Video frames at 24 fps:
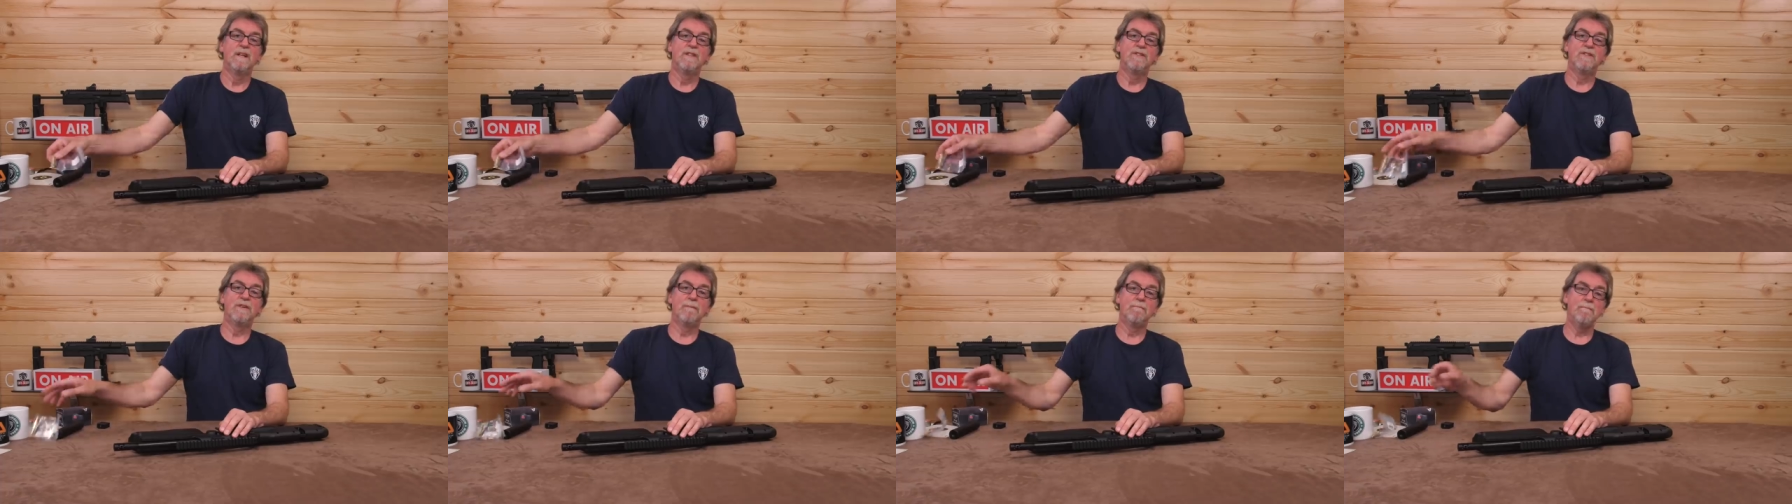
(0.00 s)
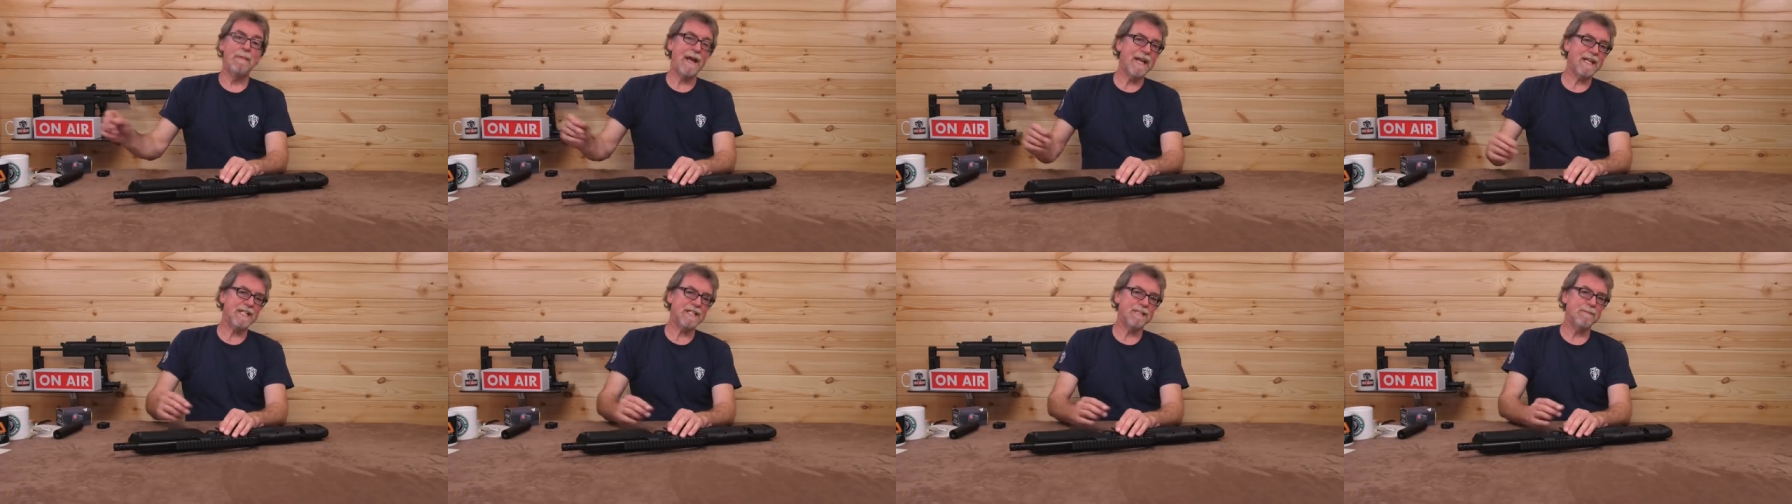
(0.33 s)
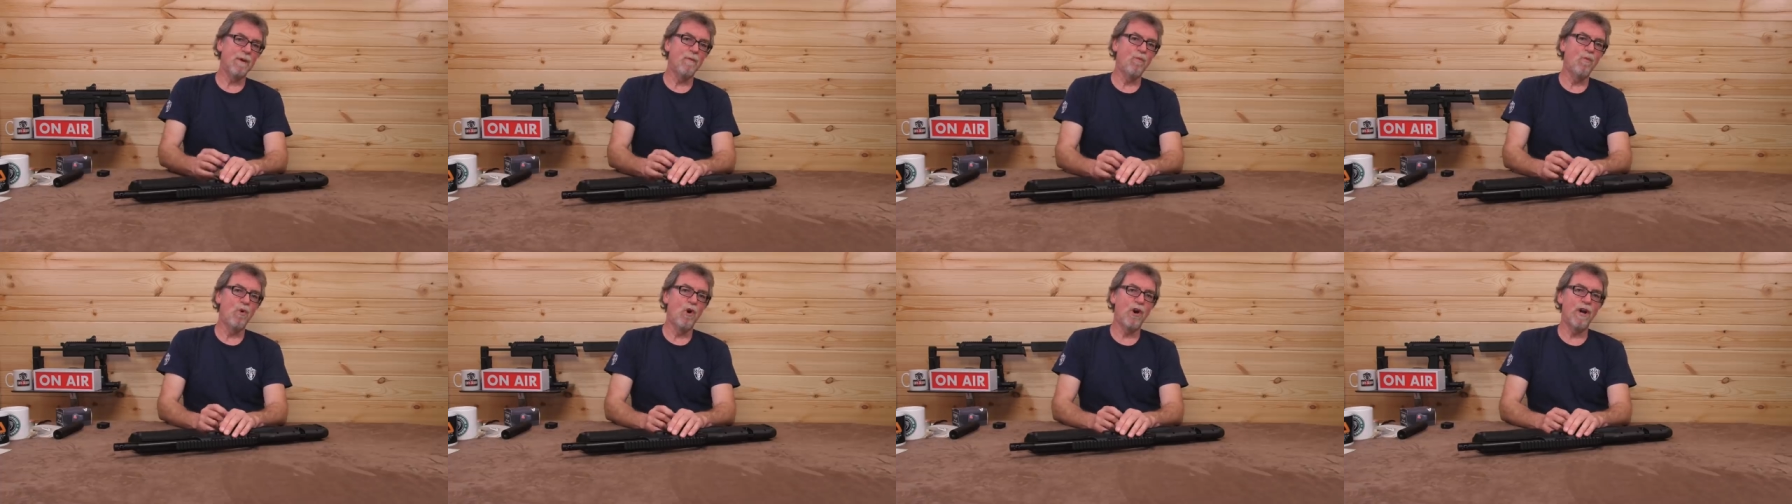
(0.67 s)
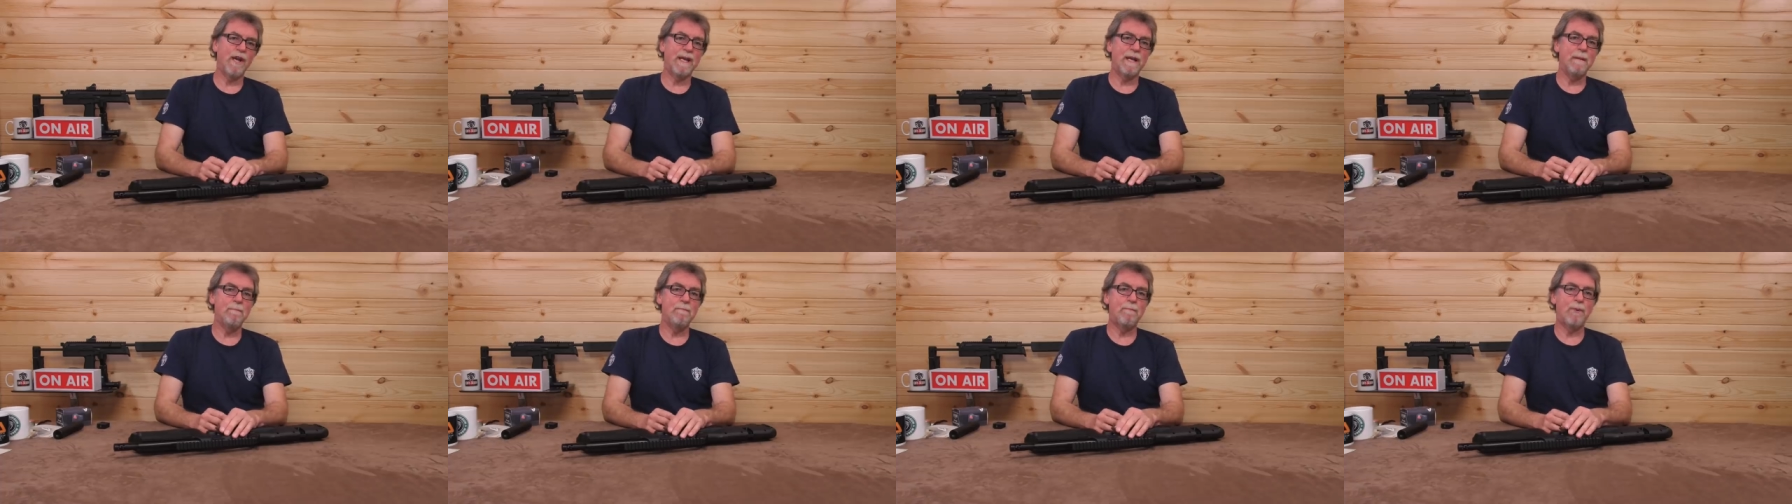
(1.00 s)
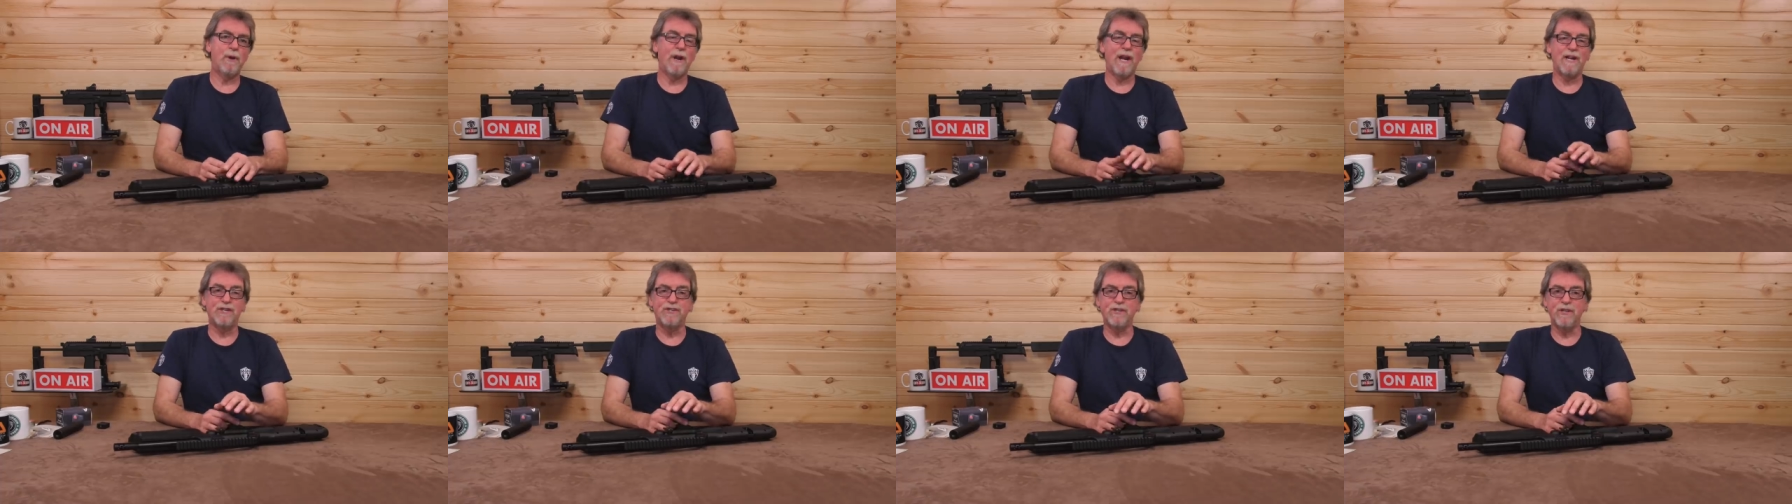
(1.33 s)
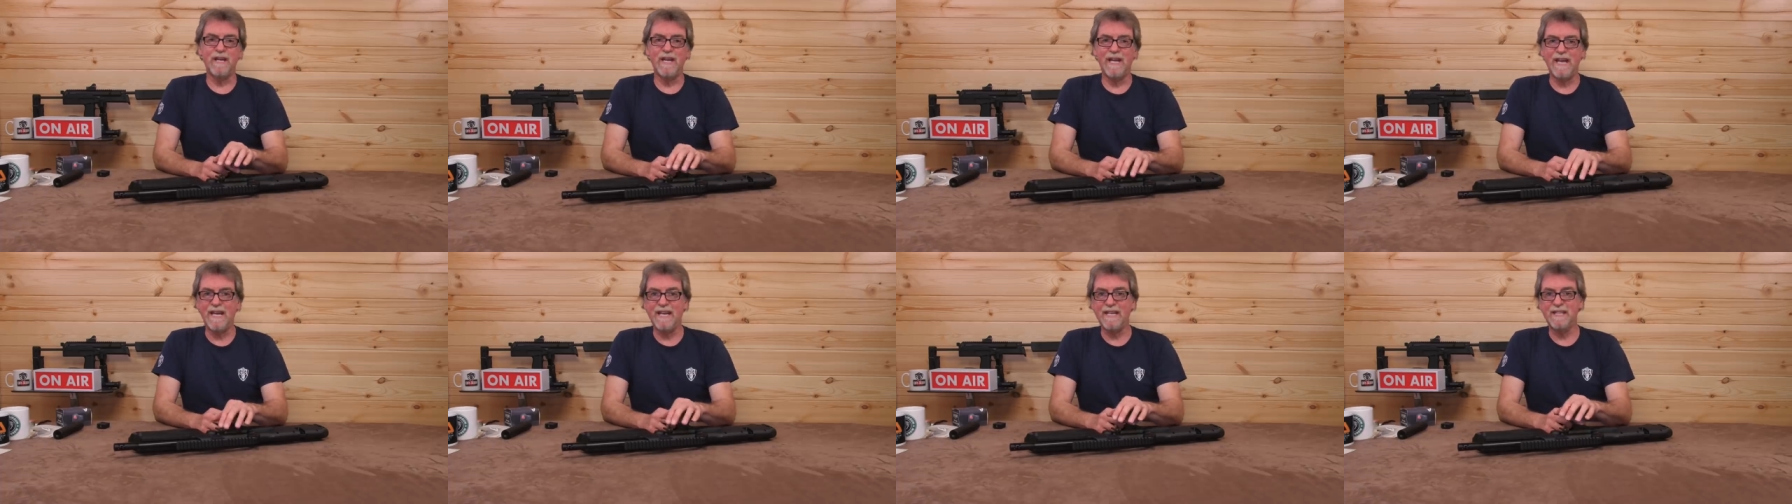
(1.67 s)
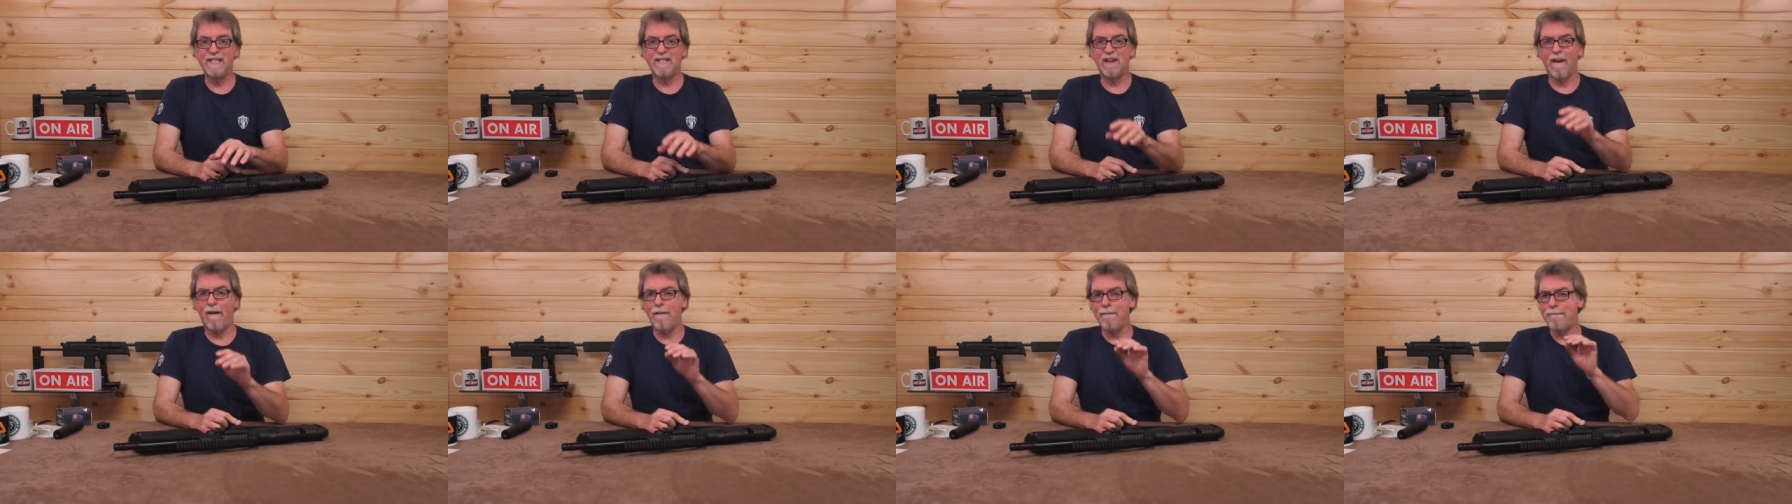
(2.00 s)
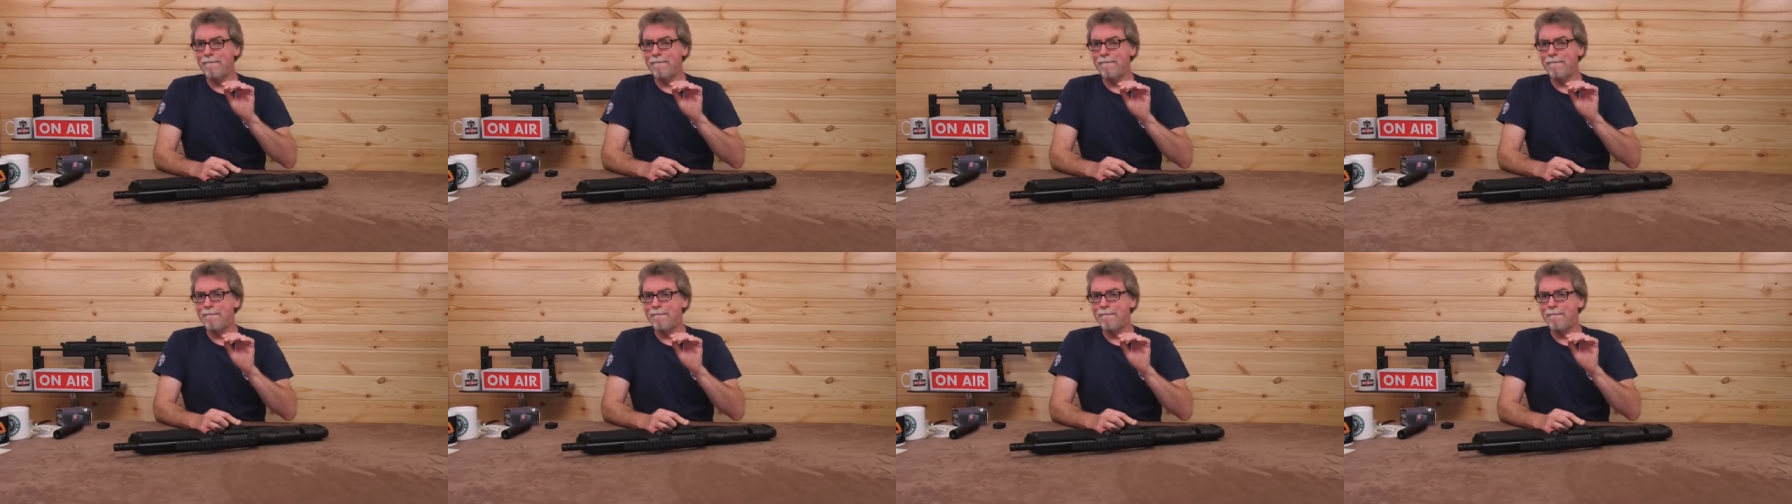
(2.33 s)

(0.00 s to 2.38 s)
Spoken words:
The maximum working pressure is a